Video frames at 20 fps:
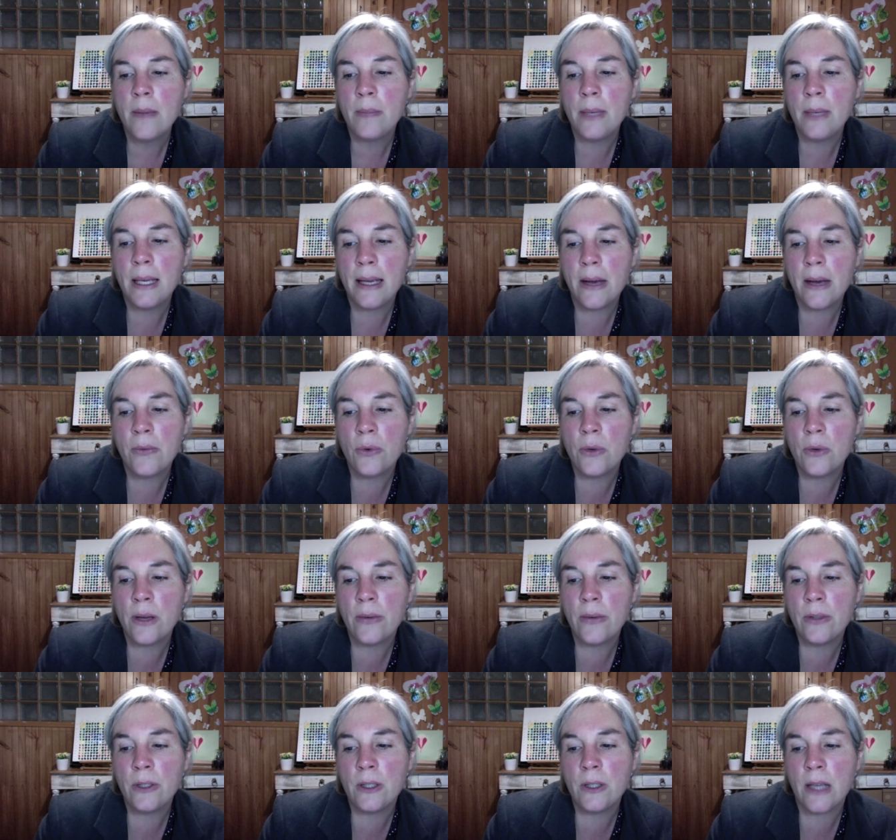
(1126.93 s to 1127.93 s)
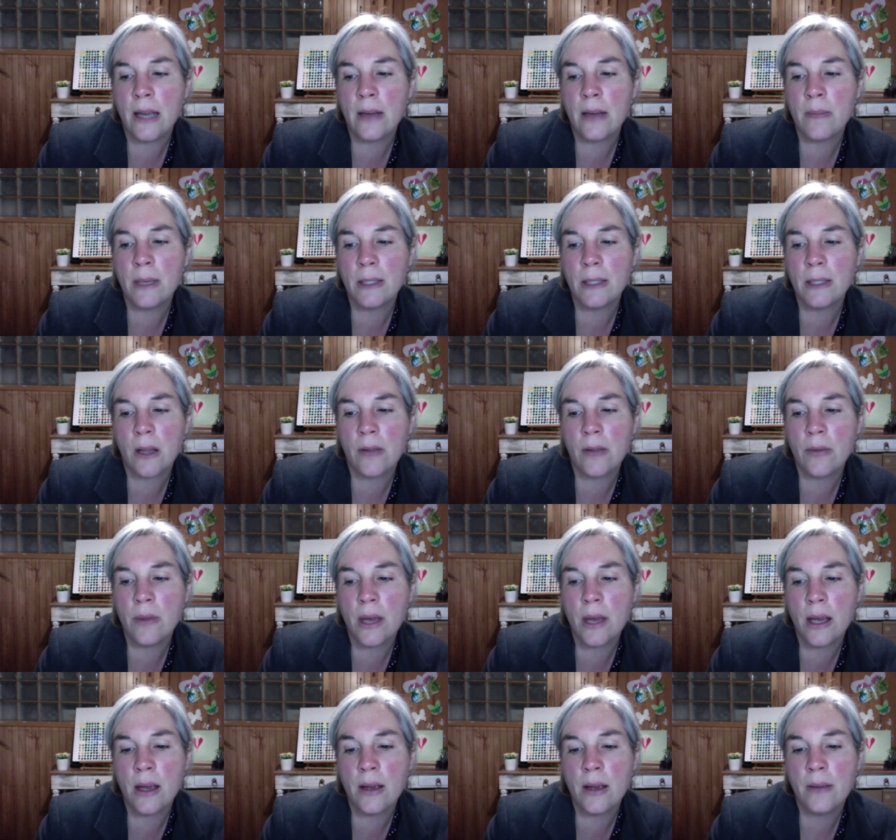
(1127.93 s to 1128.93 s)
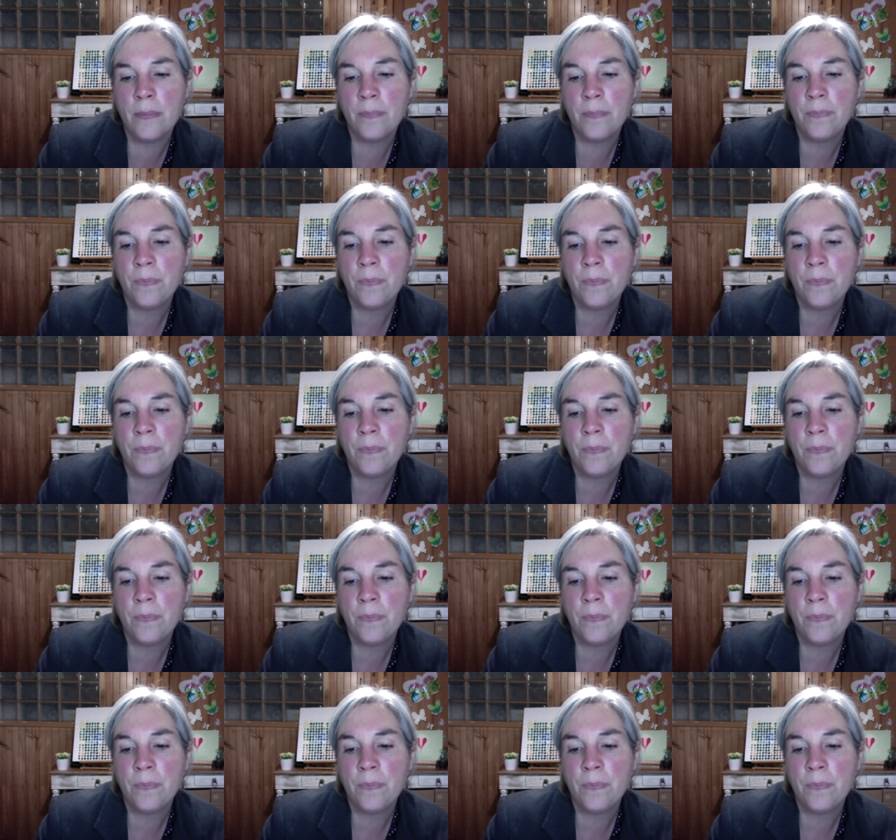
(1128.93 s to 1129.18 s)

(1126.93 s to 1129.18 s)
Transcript: "Be careful never to take my son there.